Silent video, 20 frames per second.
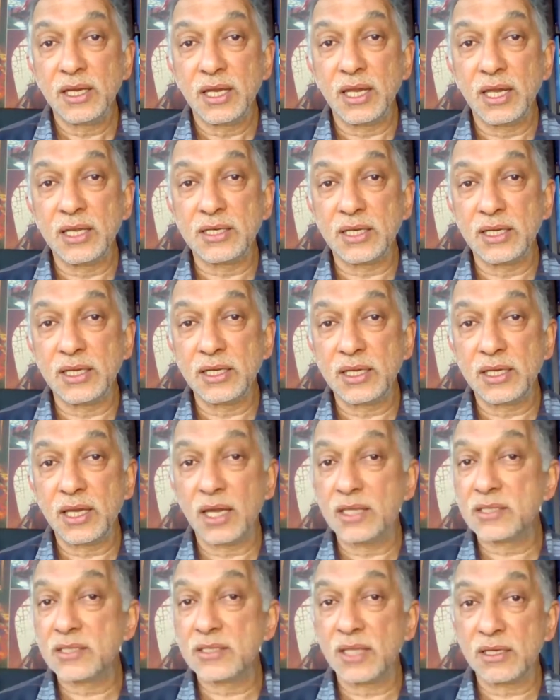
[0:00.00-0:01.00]
it
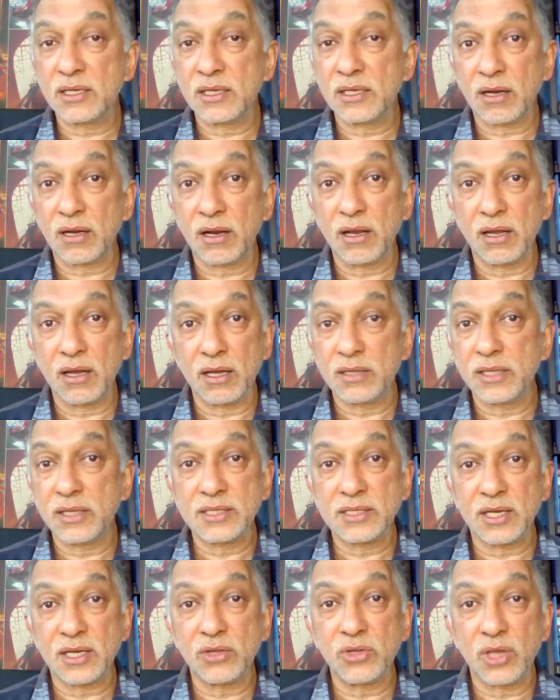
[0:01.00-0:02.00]
indicates that
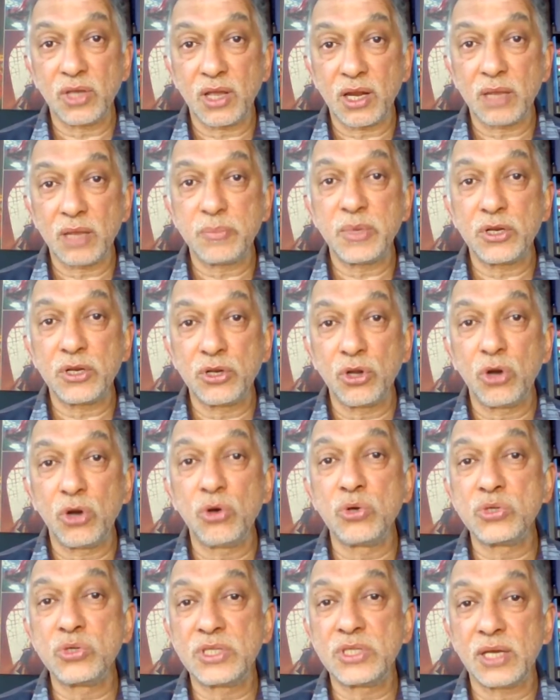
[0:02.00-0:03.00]
that Saudi Arabia
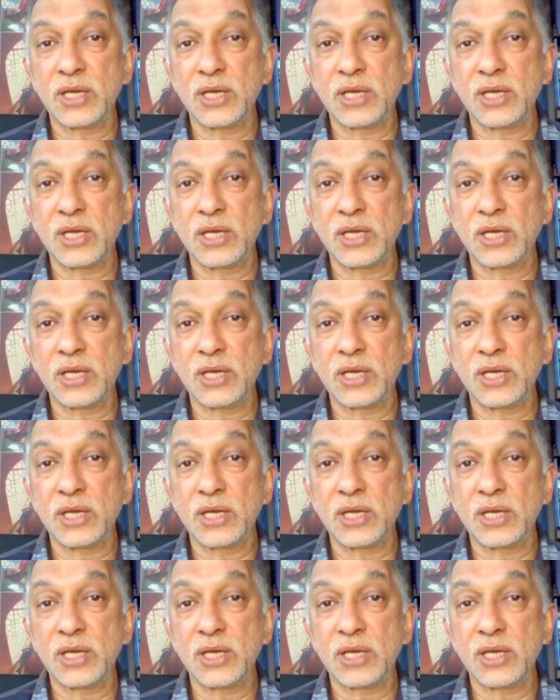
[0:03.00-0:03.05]
knows